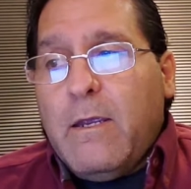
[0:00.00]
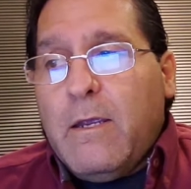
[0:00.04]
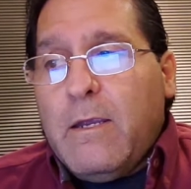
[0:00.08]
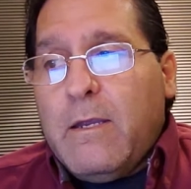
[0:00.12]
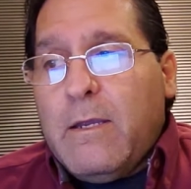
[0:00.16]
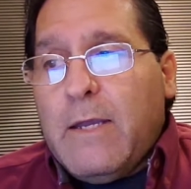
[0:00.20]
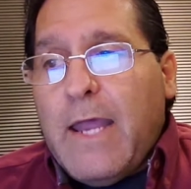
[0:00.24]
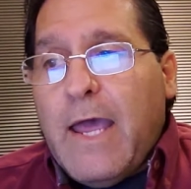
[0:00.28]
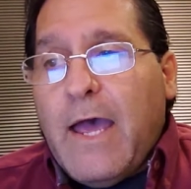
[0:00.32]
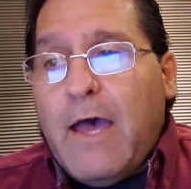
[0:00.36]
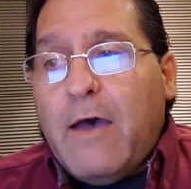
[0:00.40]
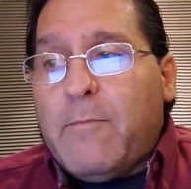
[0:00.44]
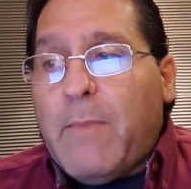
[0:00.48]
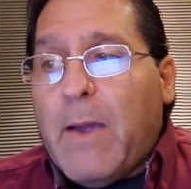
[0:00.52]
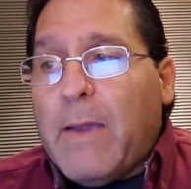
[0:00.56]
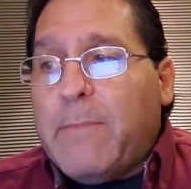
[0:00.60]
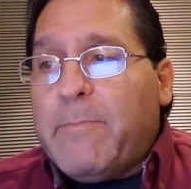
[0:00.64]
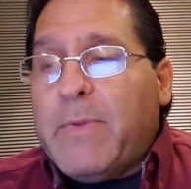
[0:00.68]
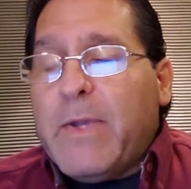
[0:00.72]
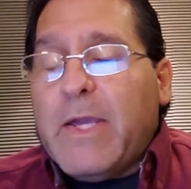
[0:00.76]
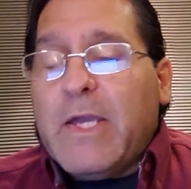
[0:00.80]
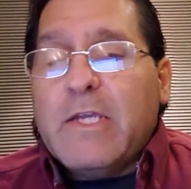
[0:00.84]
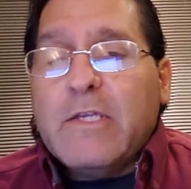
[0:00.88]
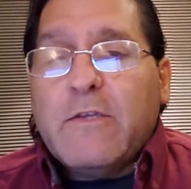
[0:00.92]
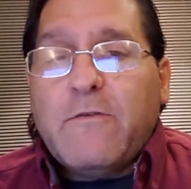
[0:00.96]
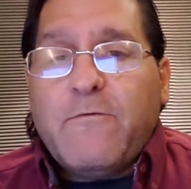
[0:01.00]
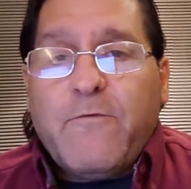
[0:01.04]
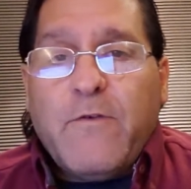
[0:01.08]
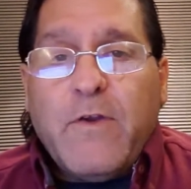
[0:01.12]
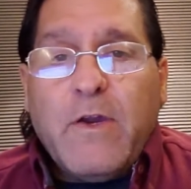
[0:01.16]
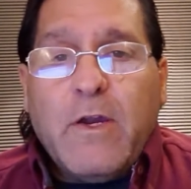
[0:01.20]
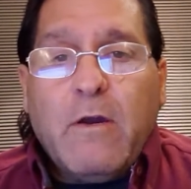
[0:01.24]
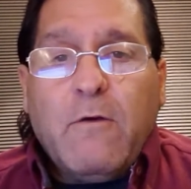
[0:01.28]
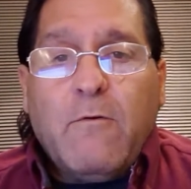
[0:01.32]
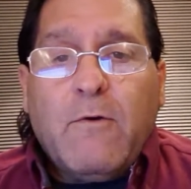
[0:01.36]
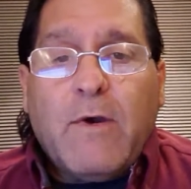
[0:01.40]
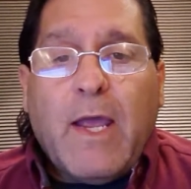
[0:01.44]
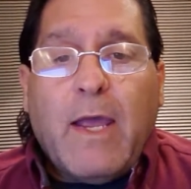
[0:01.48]
Now, my biggest
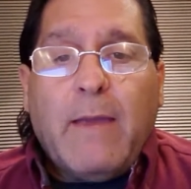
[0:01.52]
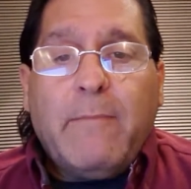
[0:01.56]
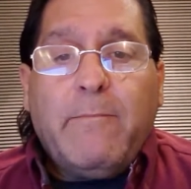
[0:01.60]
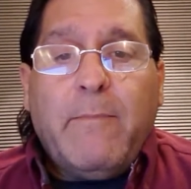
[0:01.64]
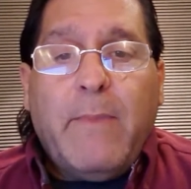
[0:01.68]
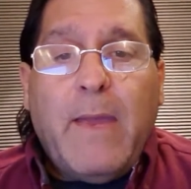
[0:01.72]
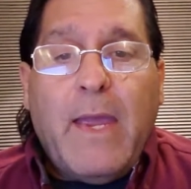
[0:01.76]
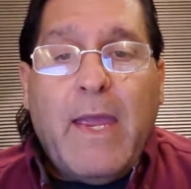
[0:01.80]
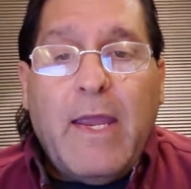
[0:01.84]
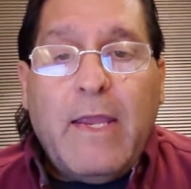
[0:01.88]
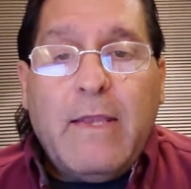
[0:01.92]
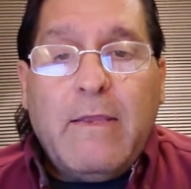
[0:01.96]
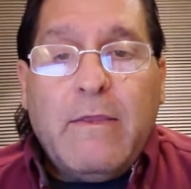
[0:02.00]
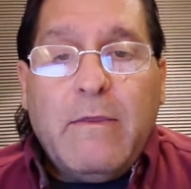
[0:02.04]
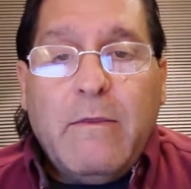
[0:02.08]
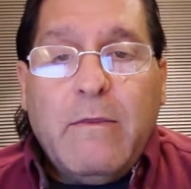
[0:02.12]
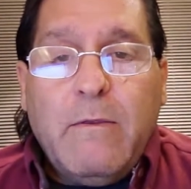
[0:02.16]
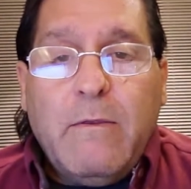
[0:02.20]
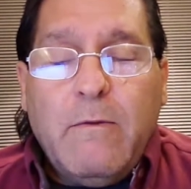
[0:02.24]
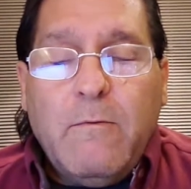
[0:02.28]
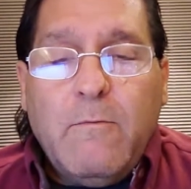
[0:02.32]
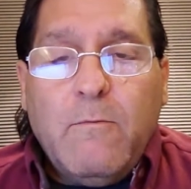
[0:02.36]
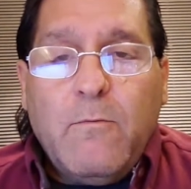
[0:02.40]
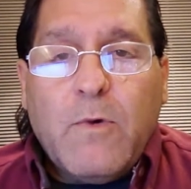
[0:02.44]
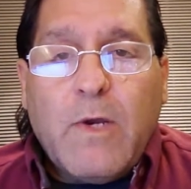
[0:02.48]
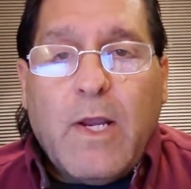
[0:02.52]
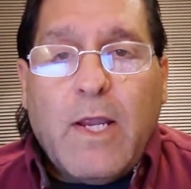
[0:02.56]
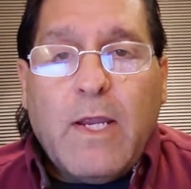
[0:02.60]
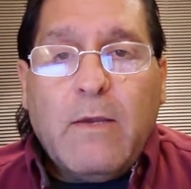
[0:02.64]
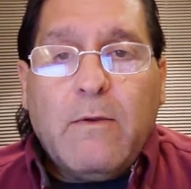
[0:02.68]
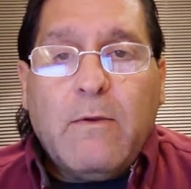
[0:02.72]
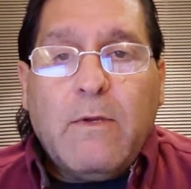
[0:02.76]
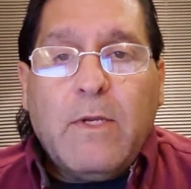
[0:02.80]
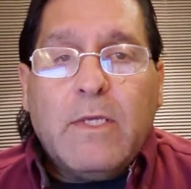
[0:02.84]
fear when I